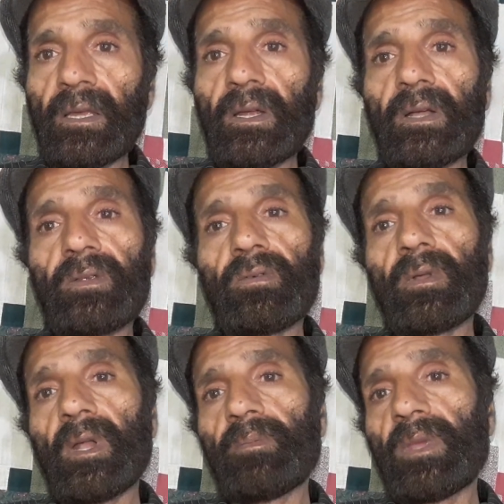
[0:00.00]
It should
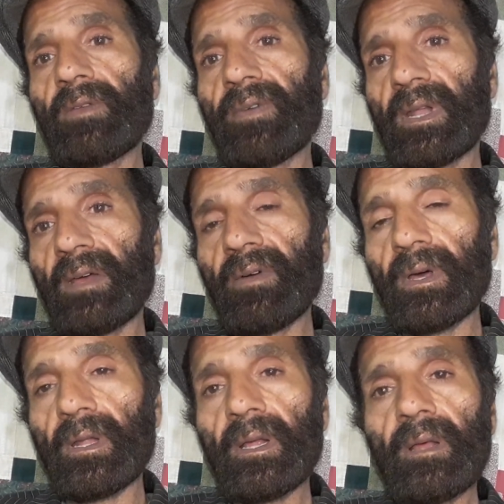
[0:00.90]
not be
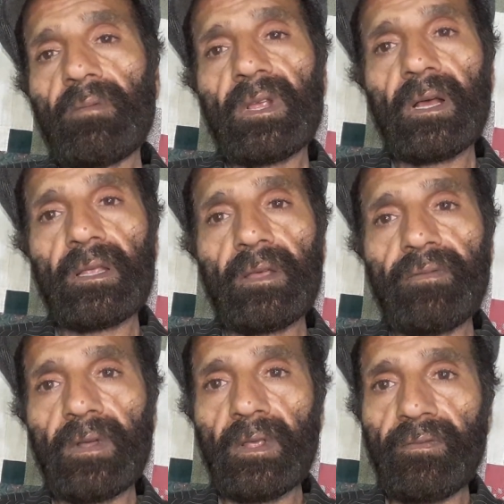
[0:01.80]
forever, because if
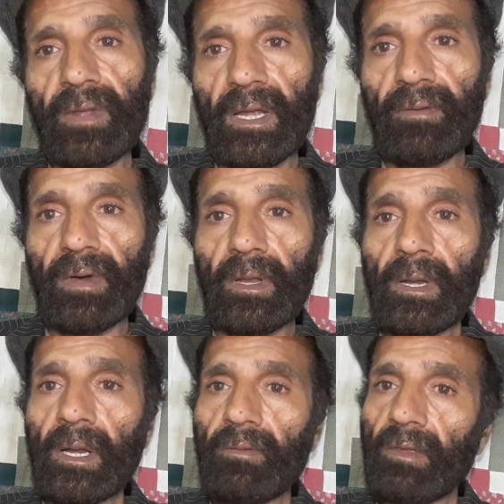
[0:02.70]
it is forever,
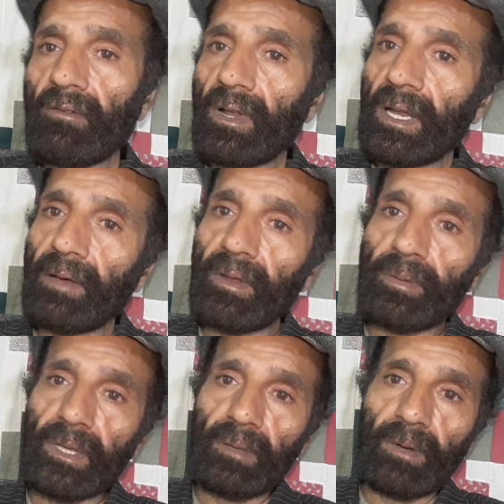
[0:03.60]
we will never
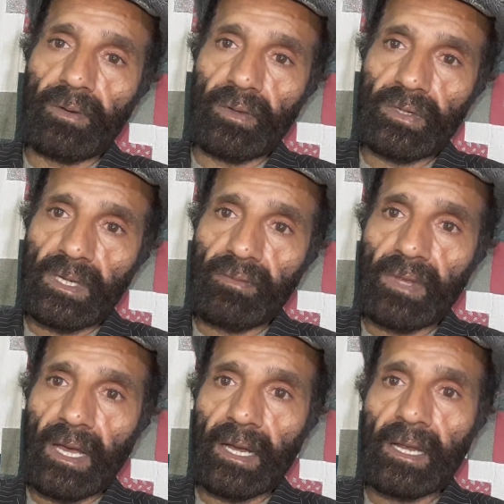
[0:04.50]
be able to achieve
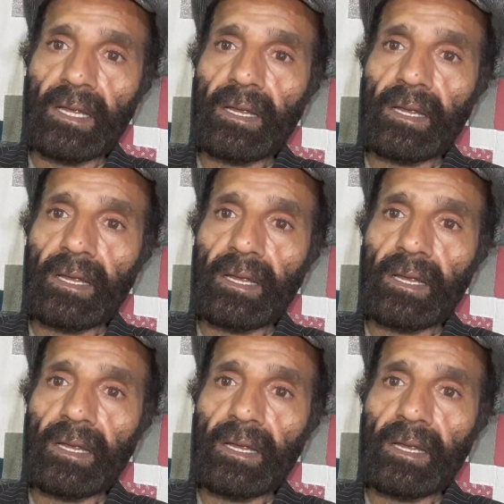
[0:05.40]
that.